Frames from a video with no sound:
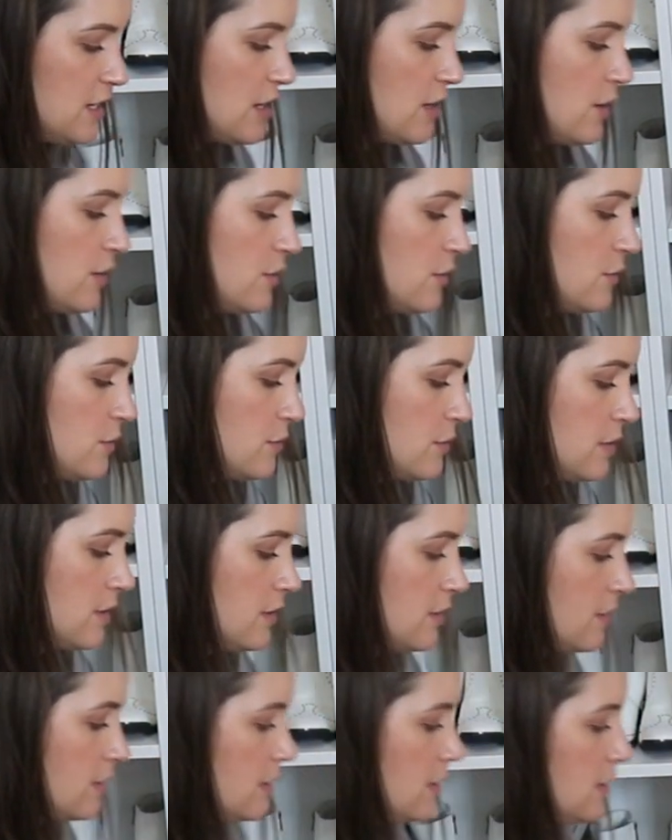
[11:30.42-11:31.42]
no
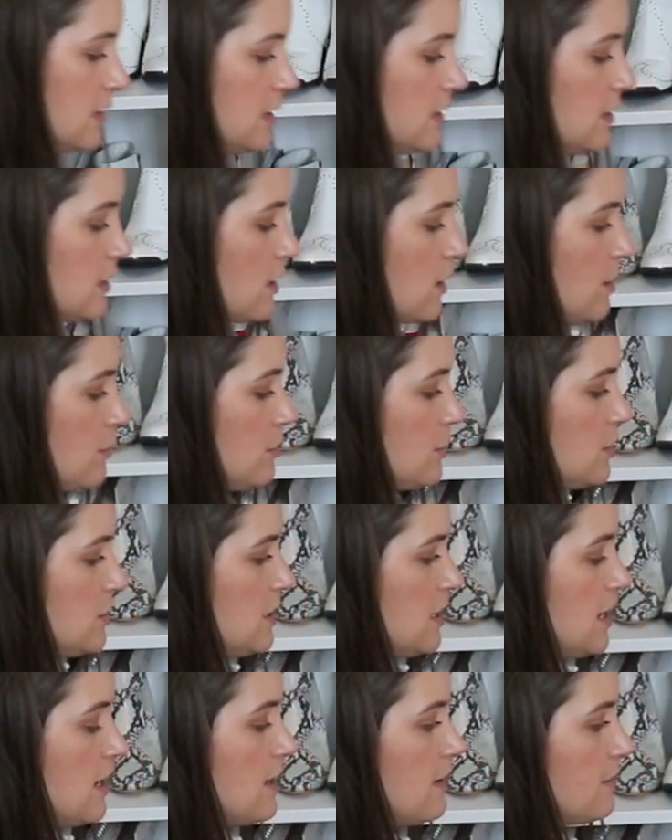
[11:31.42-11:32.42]
covers
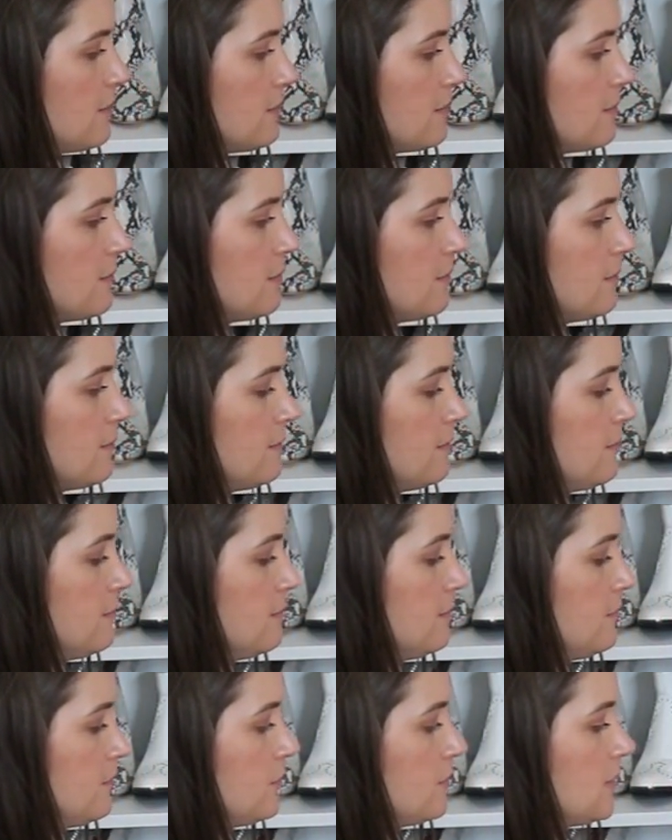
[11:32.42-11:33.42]
yet.
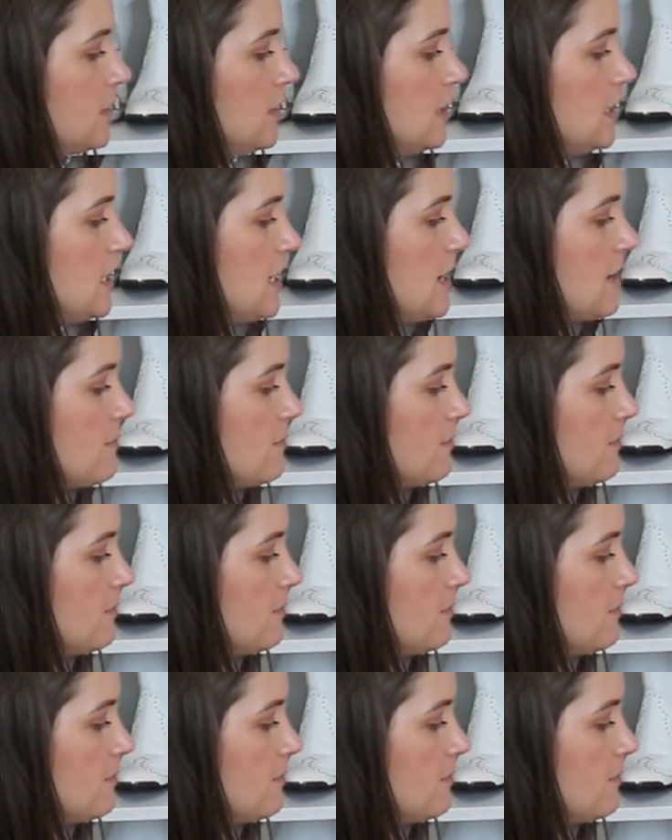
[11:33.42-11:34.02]
So now,